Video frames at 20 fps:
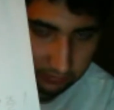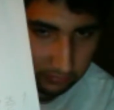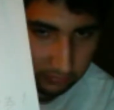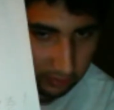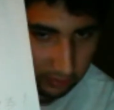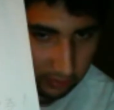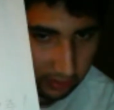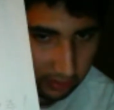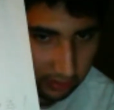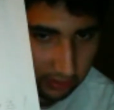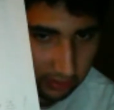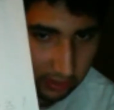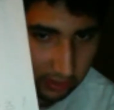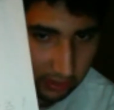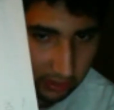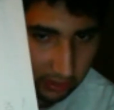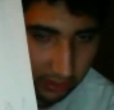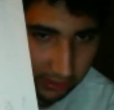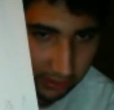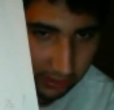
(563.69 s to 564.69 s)
I didn't
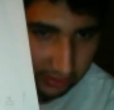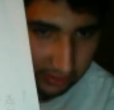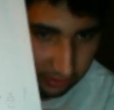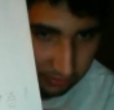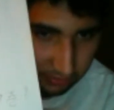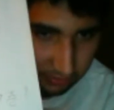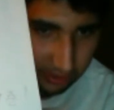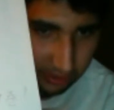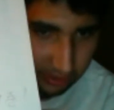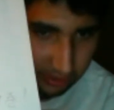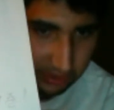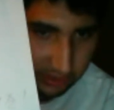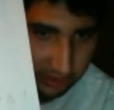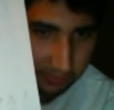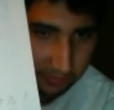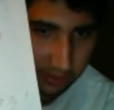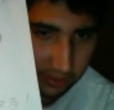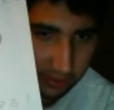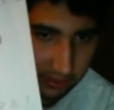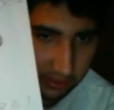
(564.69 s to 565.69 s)
like it so much,
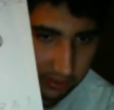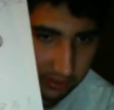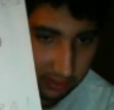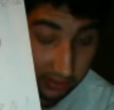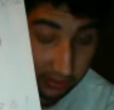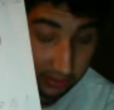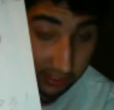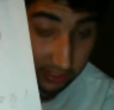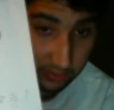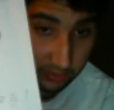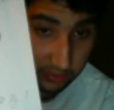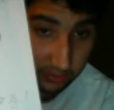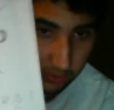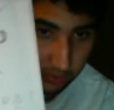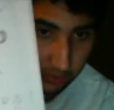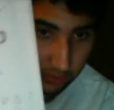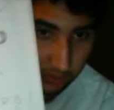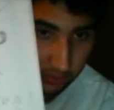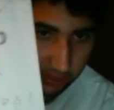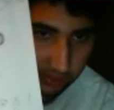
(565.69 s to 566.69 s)
but that's
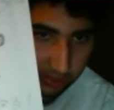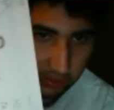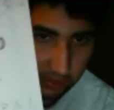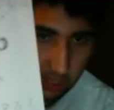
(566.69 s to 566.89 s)
what it